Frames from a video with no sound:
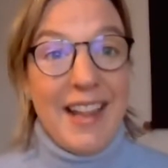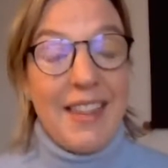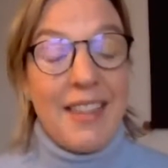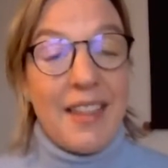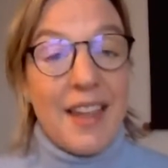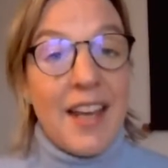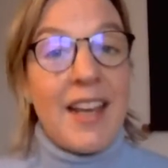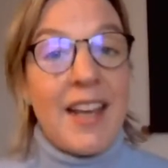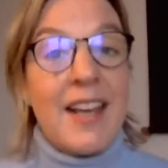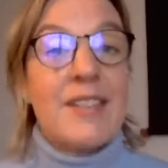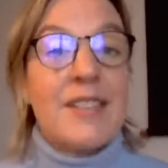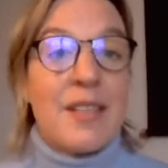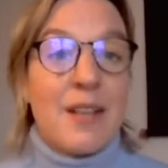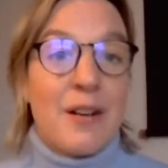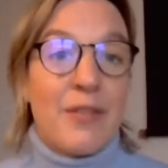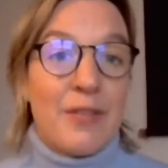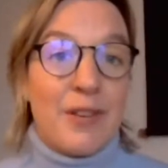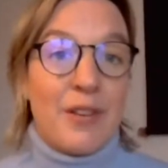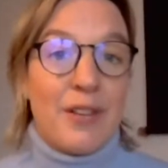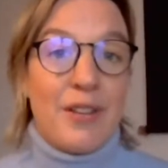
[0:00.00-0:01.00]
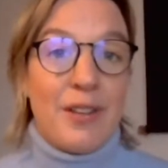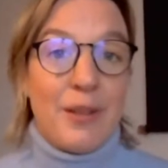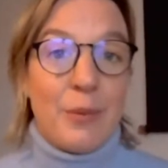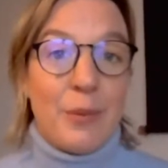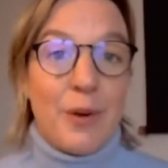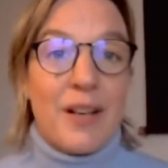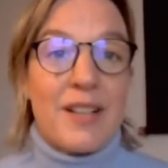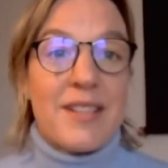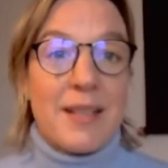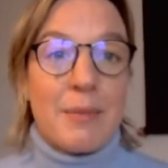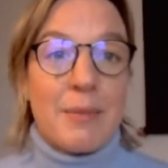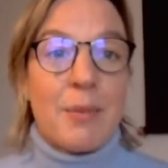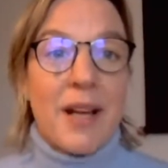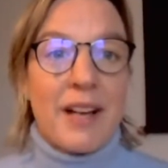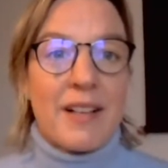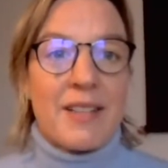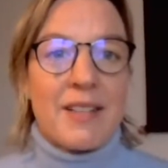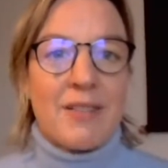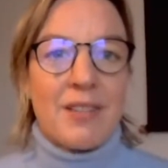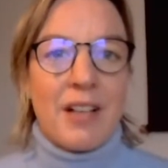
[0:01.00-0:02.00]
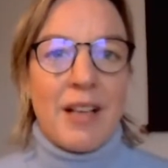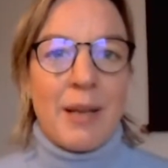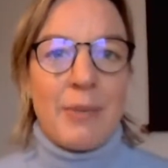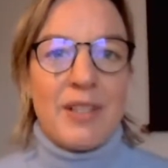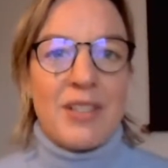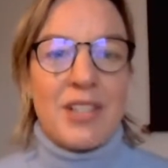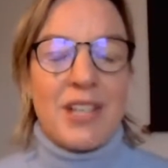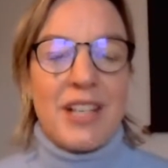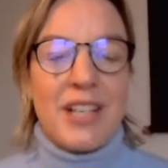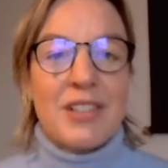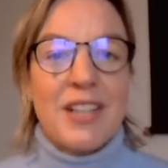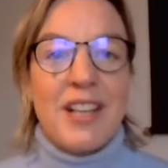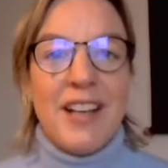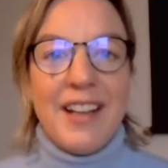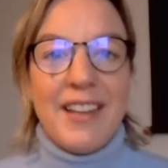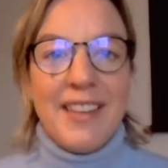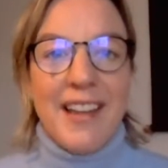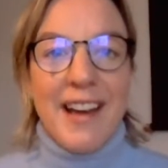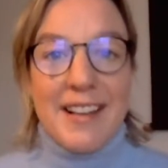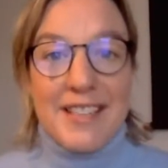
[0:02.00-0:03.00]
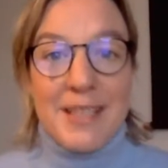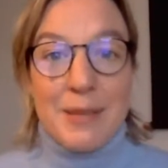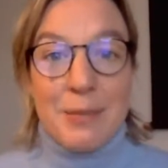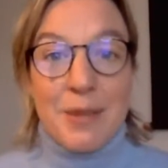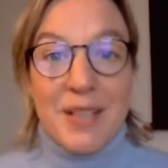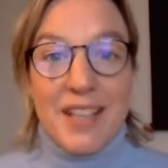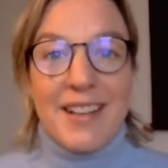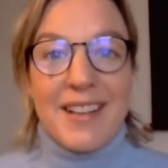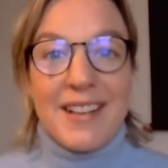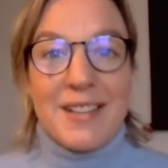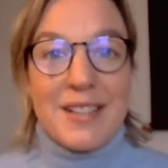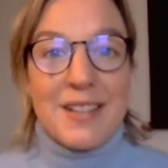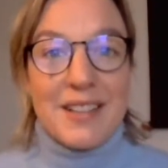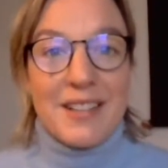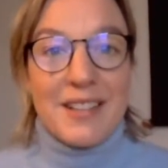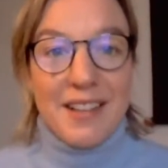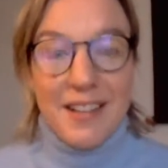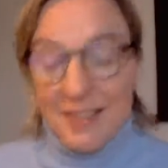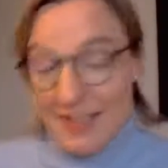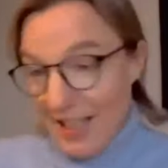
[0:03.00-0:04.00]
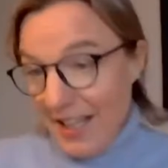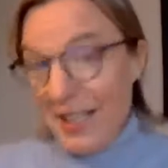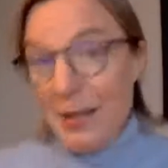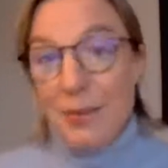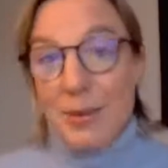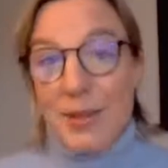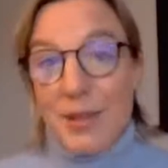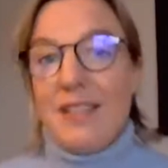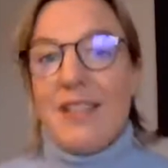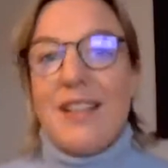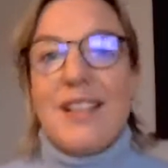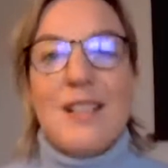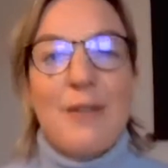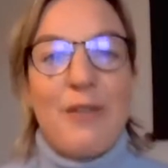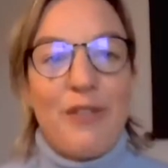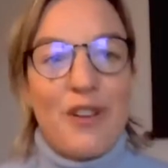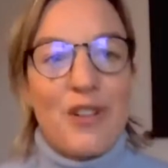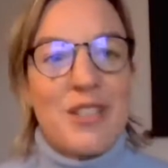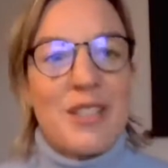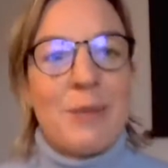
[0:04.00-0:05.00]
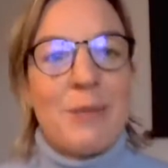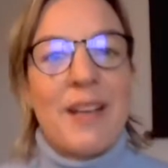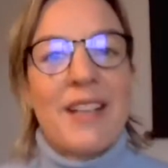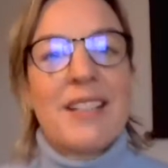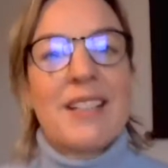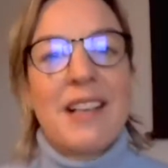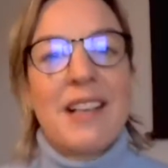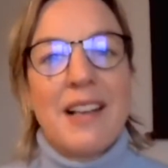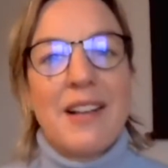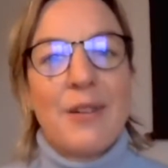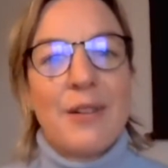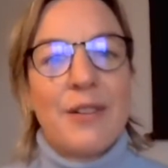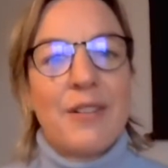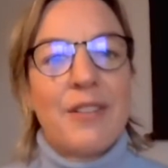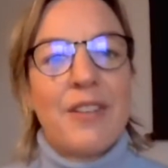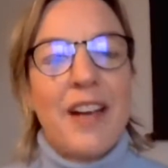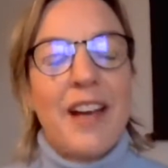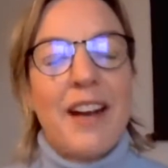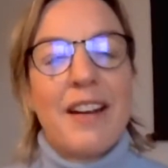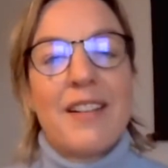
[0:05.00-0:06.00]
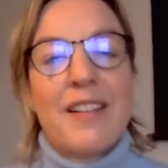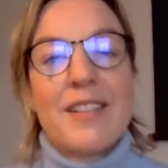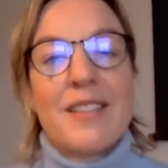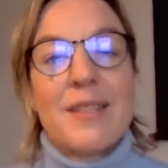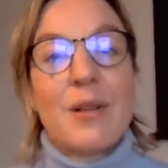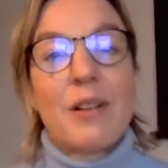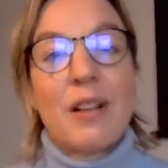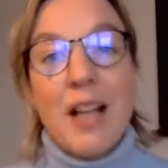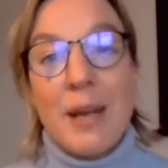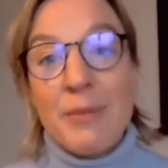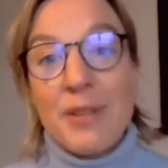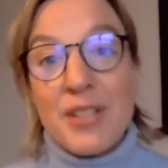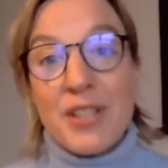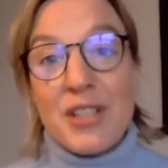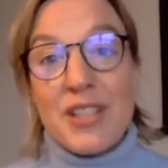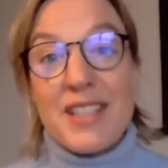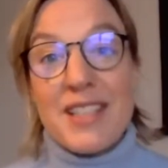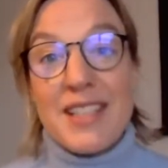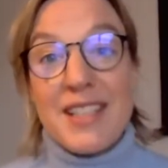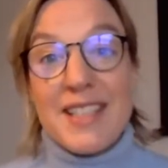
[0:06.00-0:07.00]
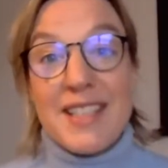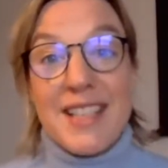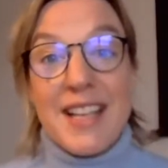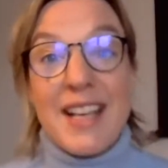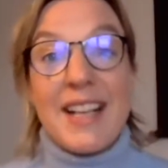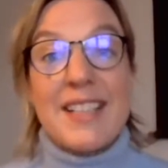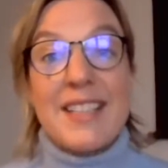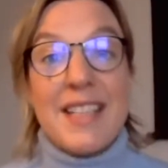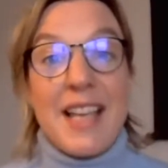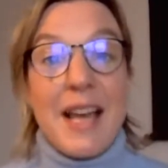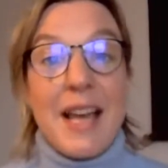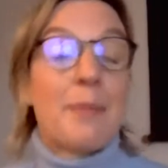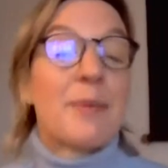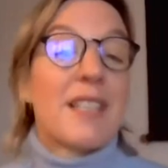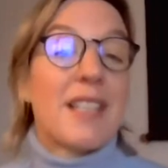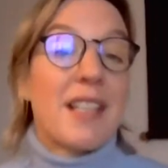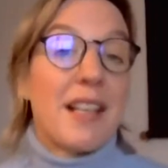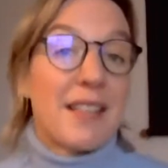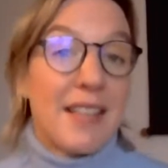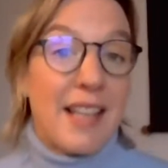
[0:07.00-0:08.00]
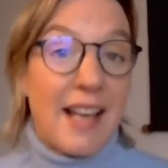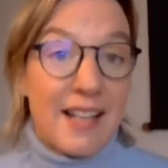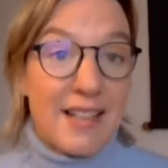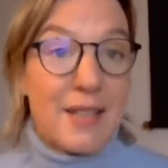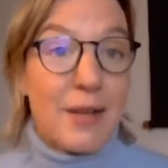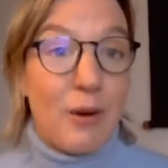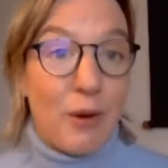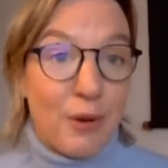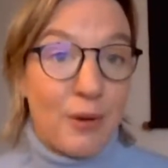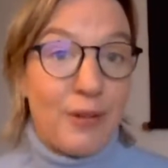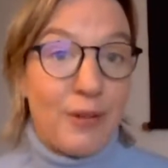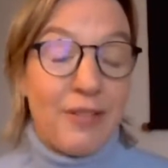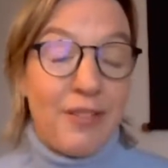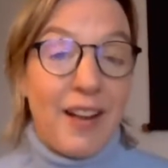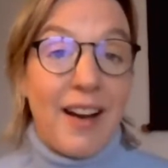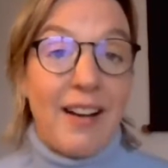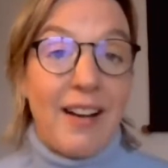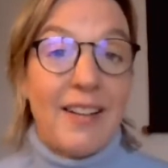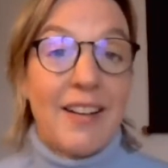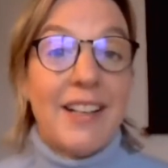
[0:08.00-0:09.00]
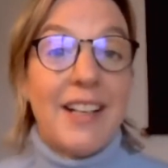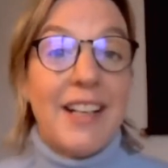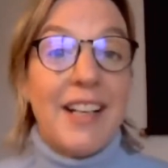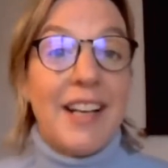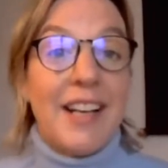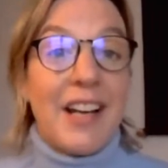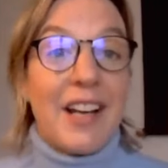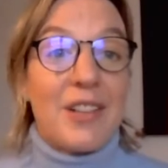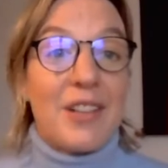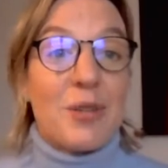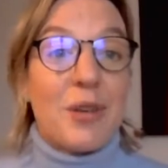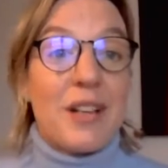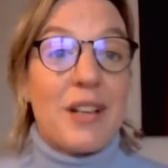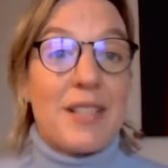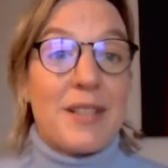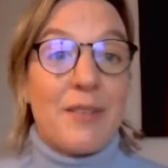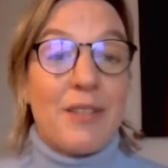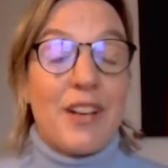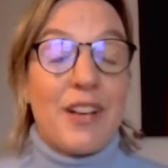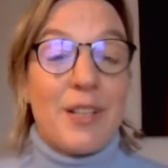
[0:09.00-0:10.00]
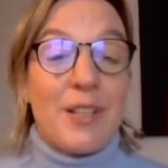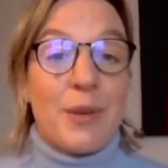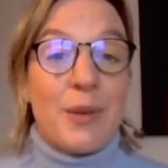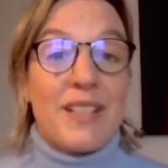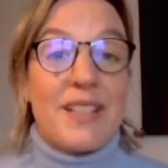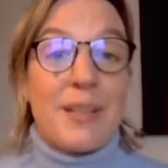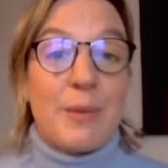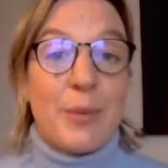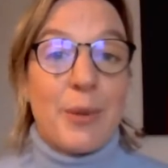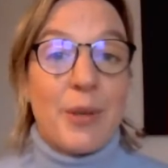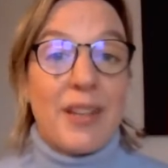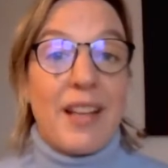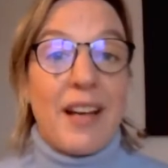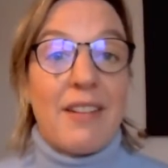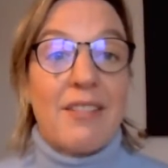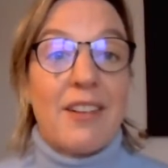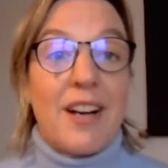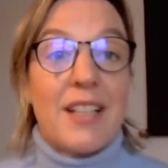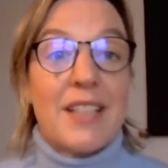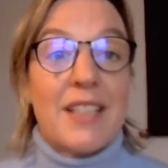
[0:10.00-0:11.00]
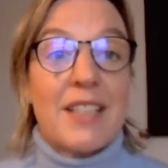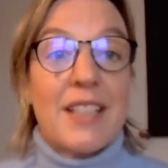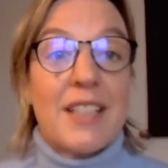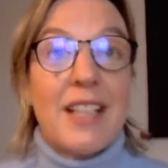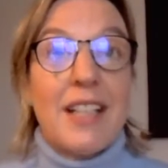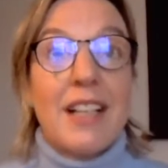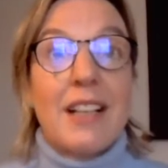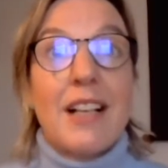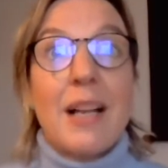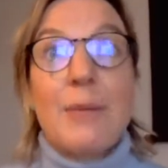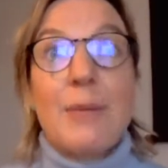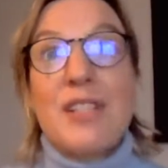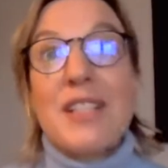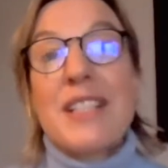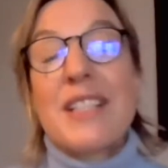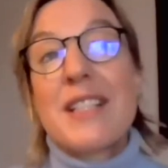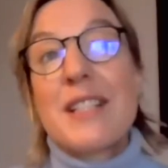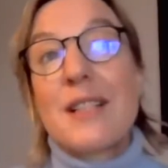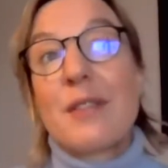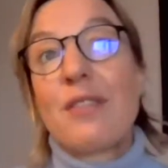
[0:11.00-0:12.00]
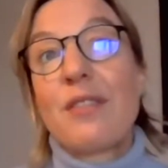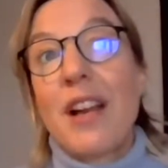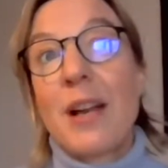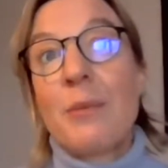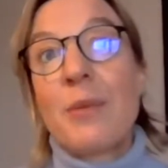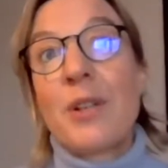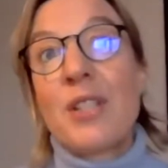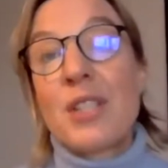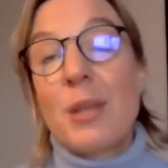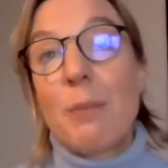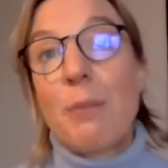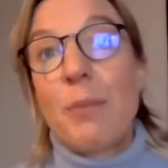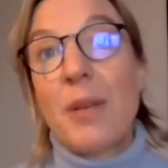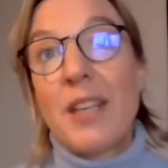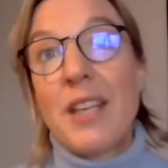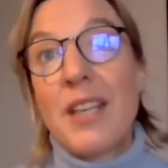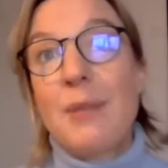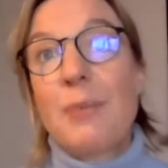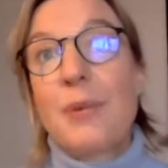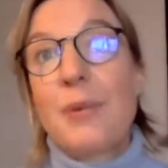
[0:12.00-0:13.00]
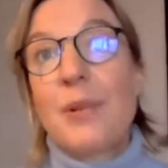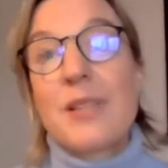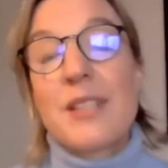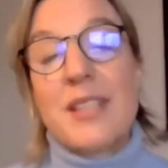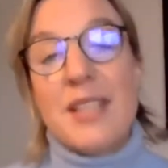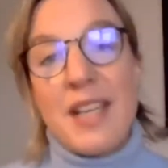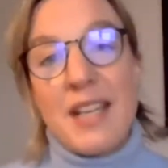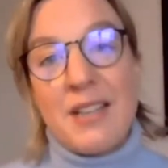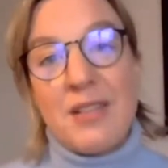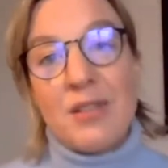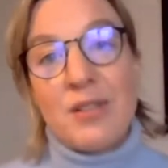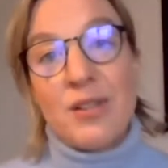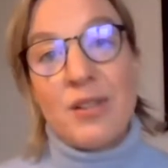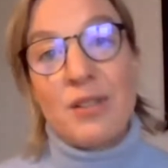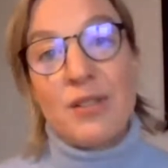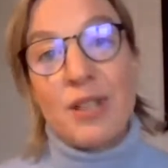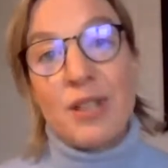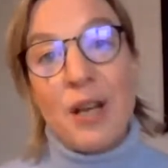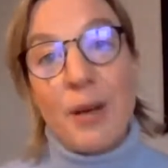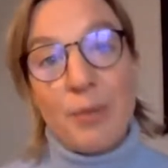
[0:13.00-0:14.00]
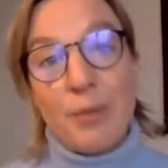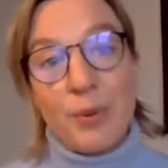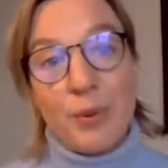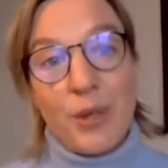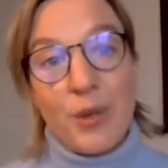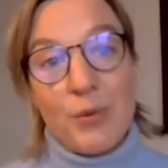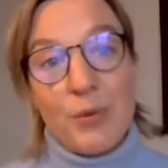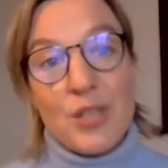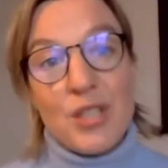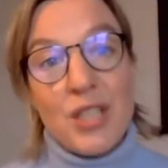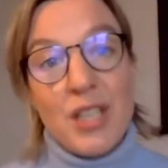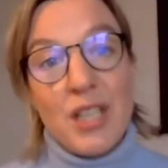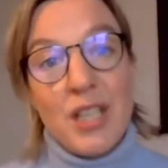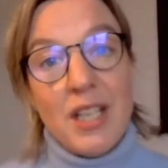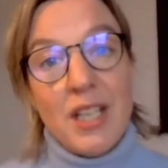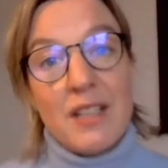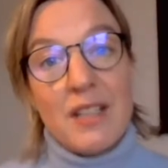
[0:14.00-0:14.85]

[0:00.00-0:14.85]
They suffer the worst impacts of climate change. That to me to anybody is fundamentally unfair. And so climate justice accepts that that's unfair and tries to find ways to put that right. Climate justice is very much a people-centered approach